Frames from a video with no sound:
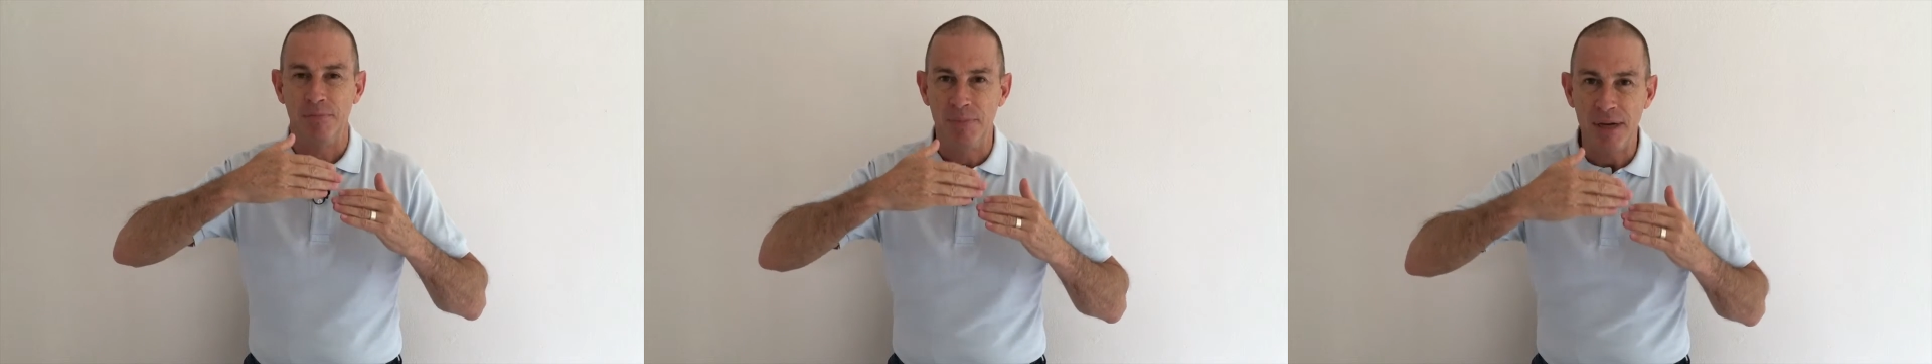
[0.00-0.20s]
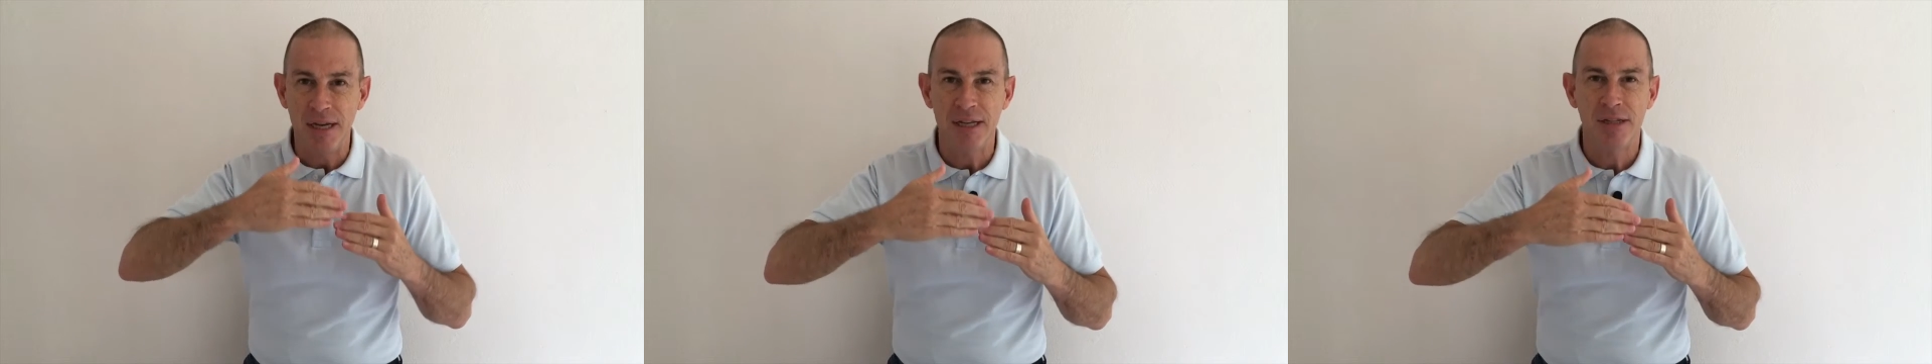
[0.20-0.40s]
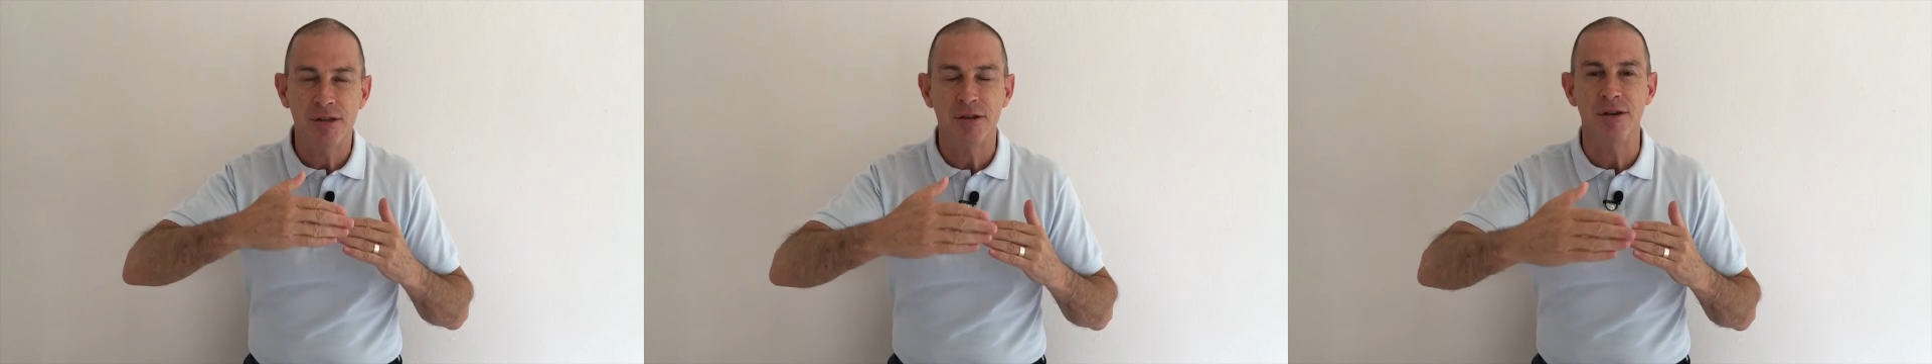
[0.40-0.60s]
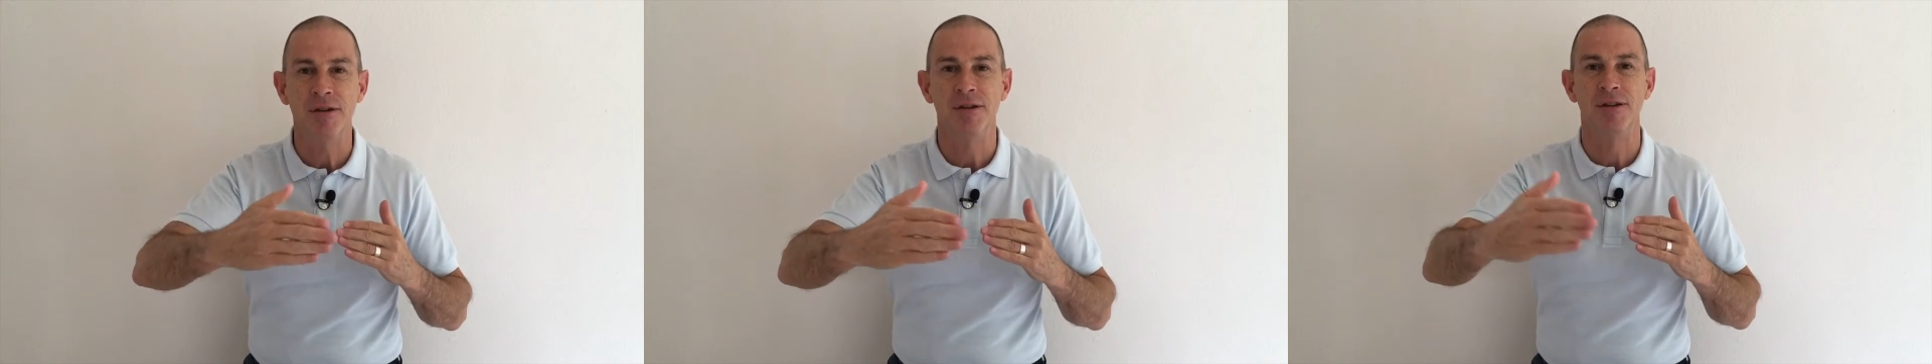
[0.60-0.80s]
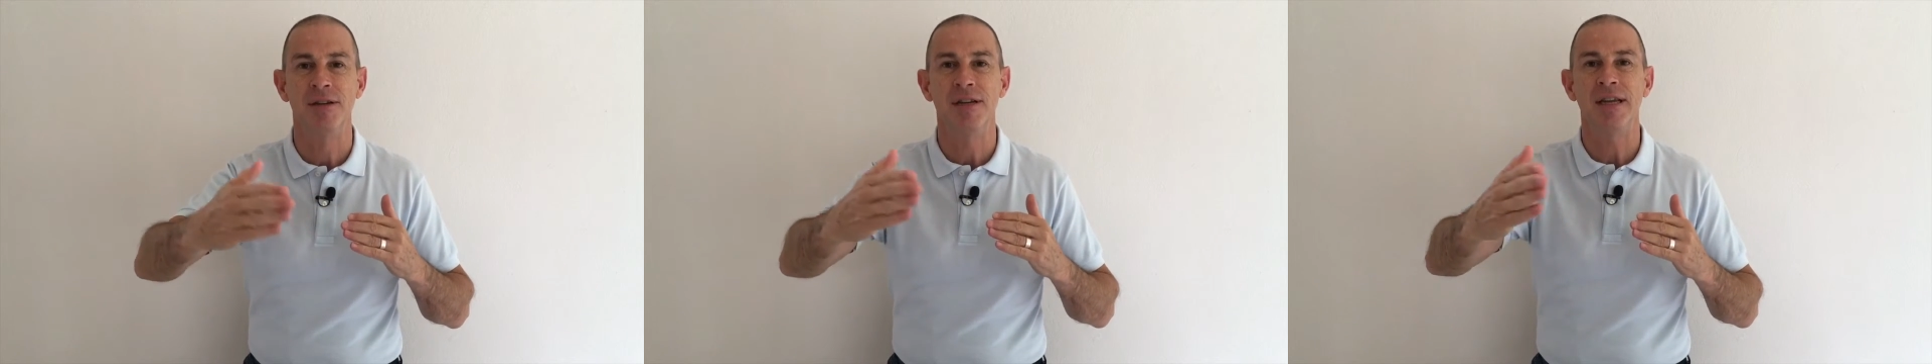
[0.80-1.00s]
be
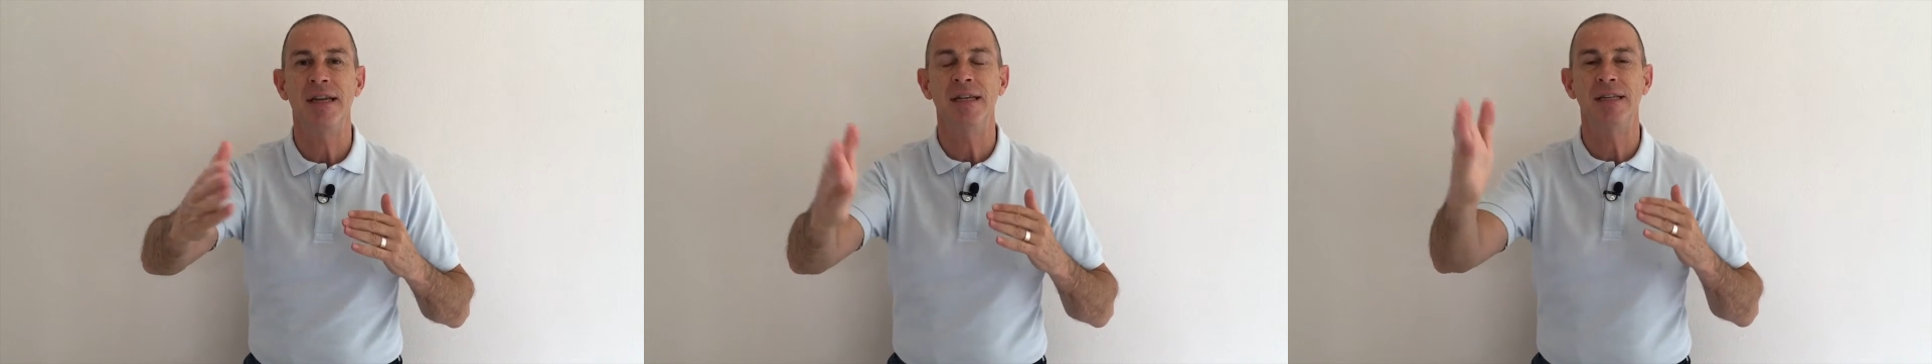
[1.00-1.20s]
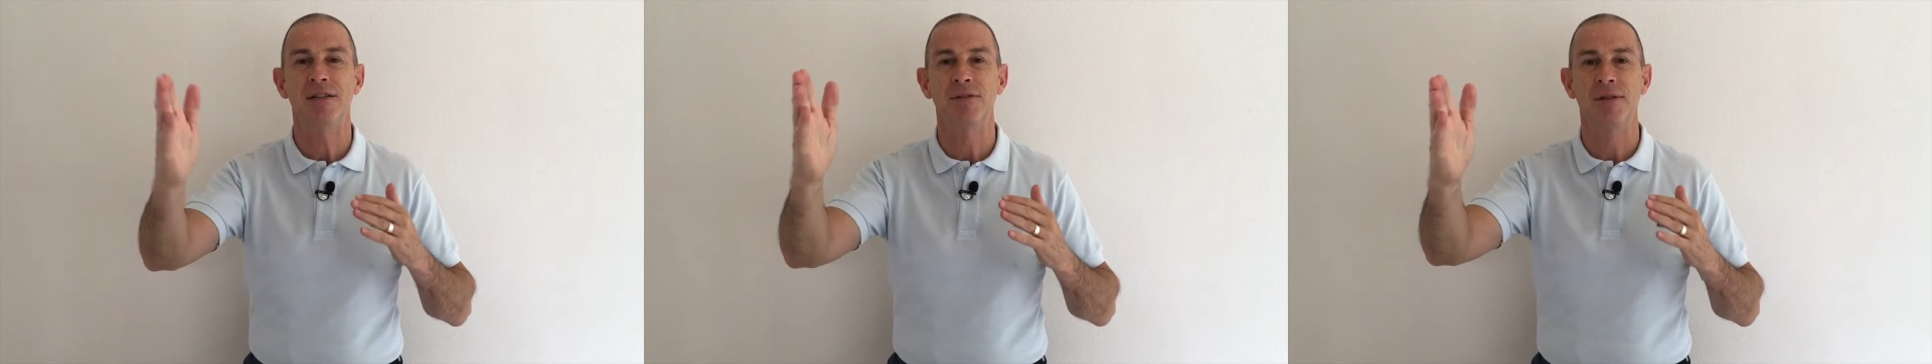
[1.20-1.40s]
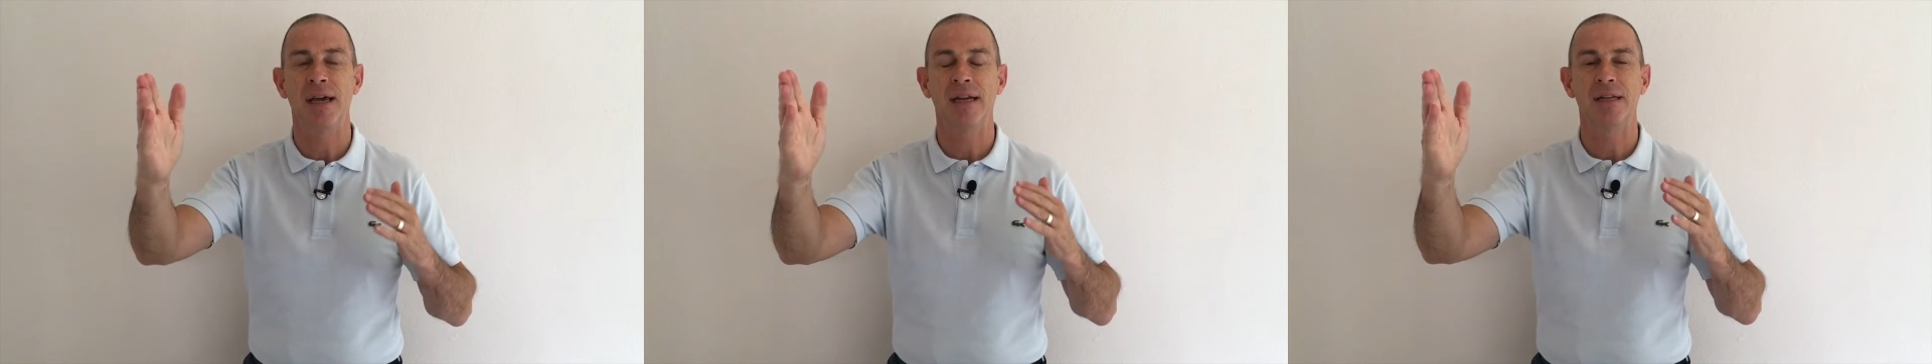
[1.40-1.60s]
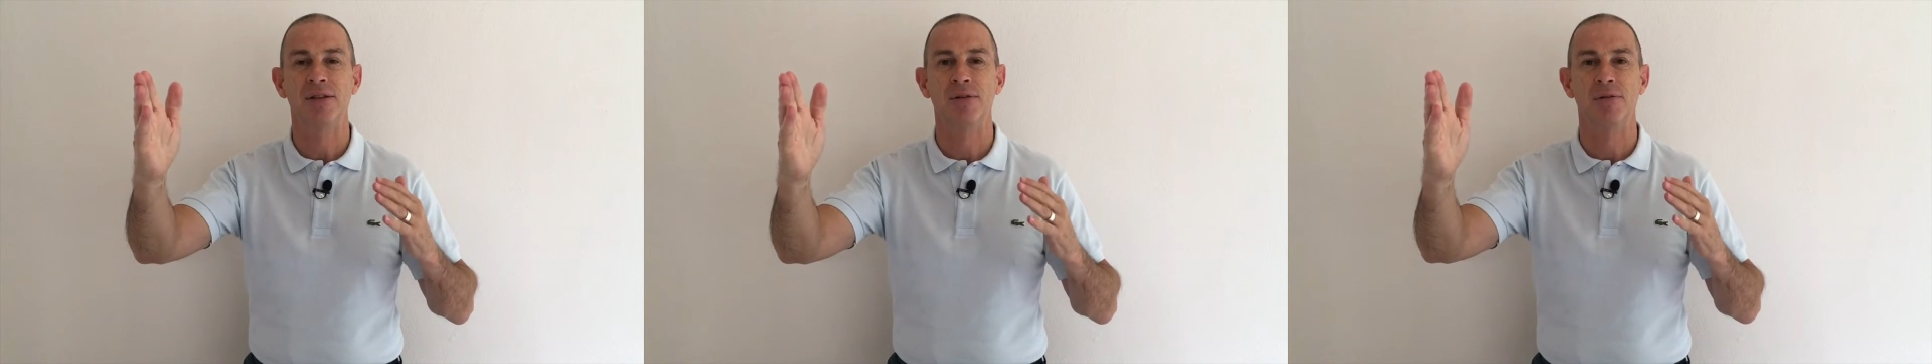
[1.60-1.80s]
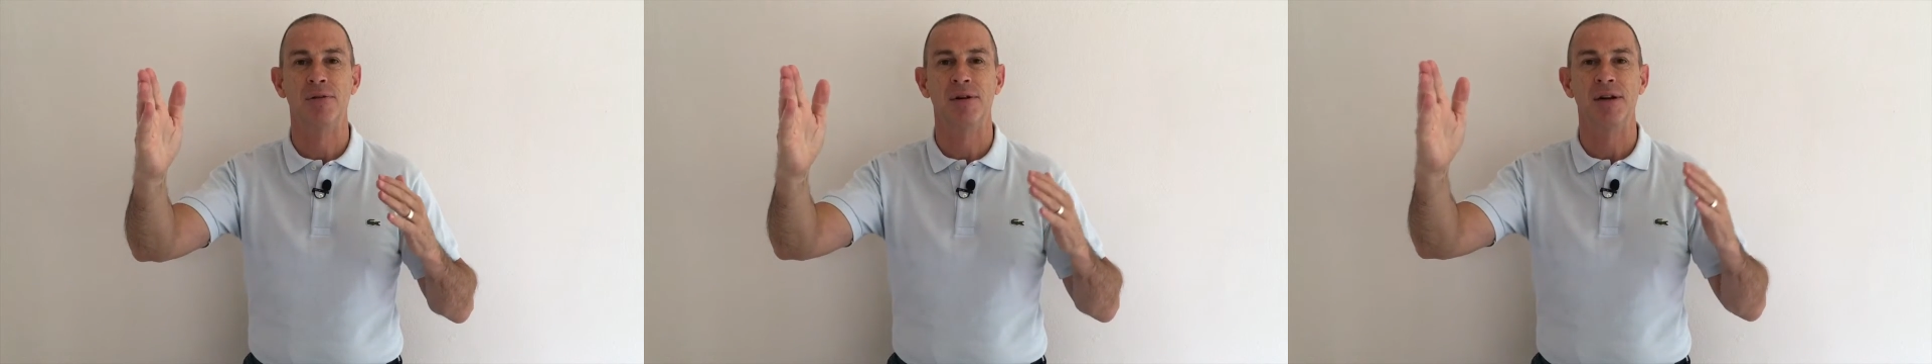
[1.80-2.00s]
turned into that
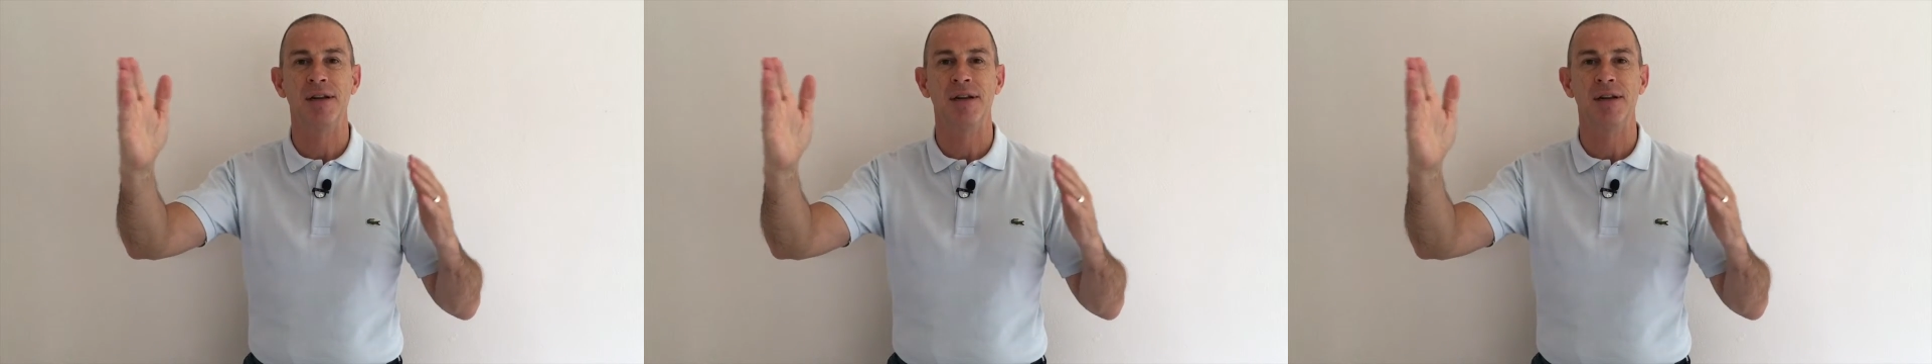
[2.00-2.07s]
door